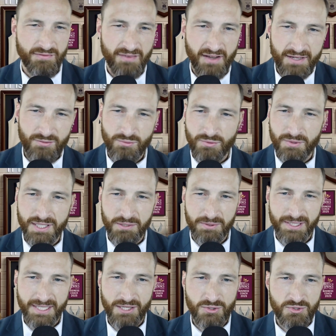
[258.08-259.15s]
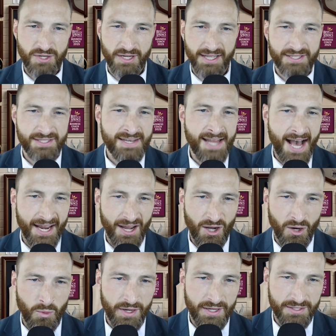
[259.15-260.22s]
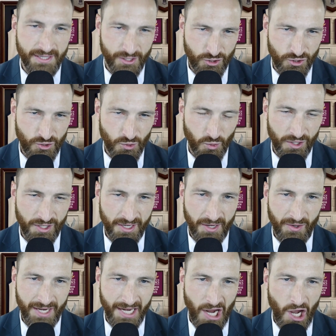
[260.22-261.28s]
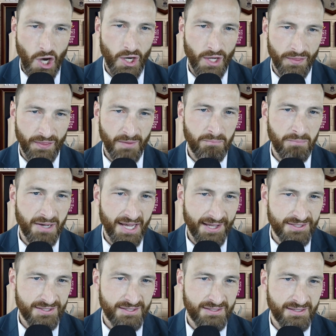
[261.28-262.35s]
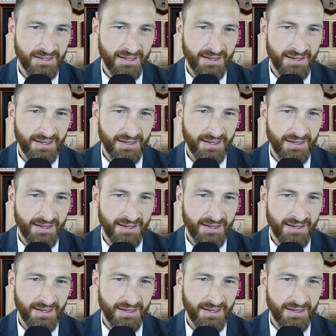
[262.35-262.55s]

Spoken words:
find really, really interesting. It's not always extraordinary on the bus.